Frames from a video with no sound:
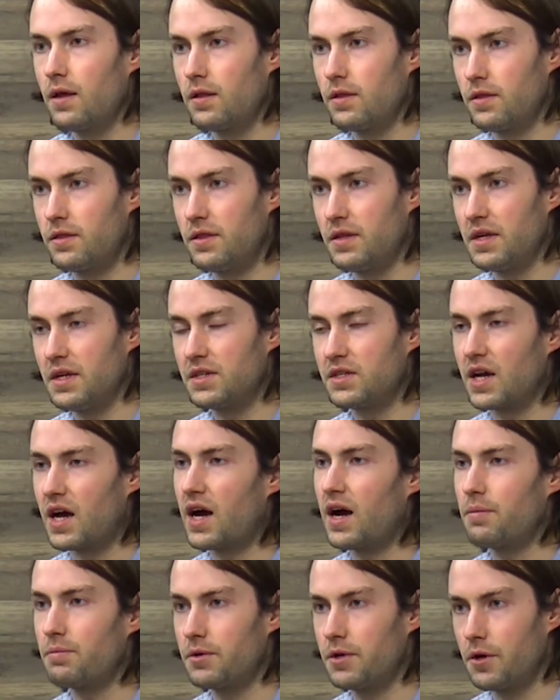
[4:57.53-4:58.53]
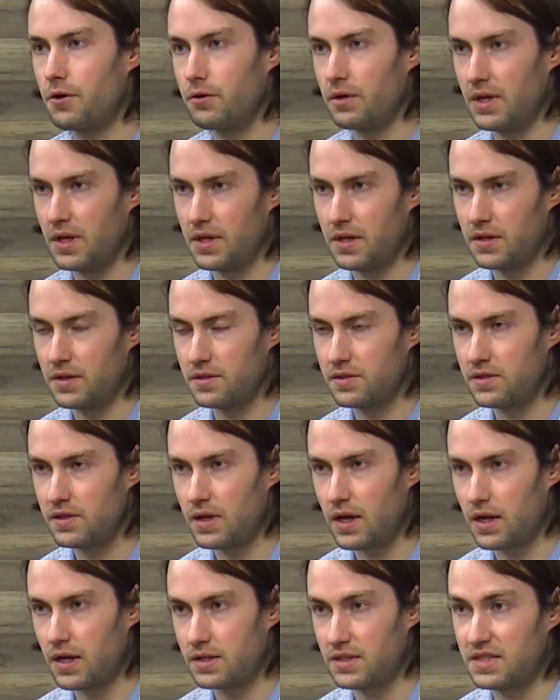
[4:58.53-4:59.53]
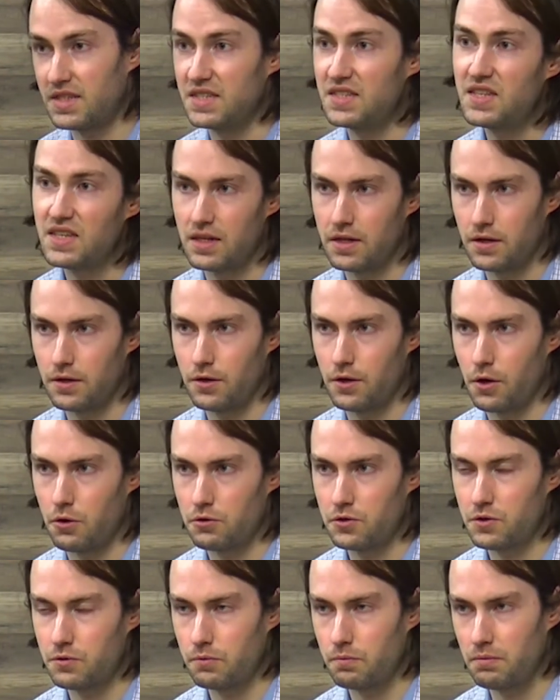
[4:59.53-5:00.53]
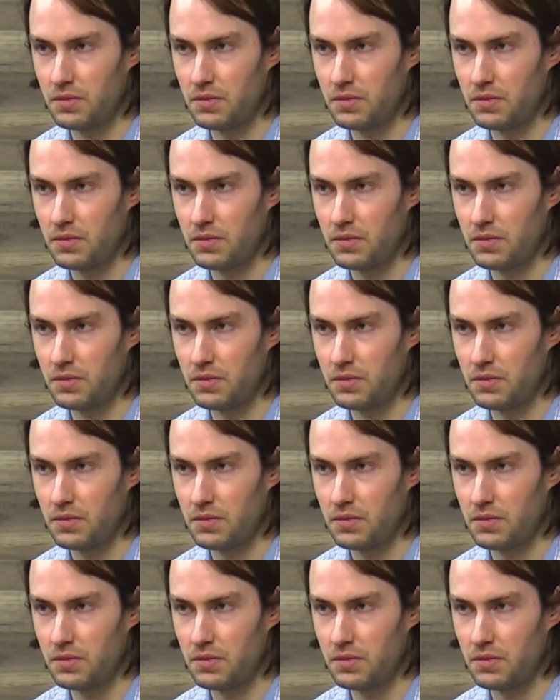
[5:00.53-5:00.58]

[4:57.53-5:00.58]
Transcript: The top note is a dissonant note,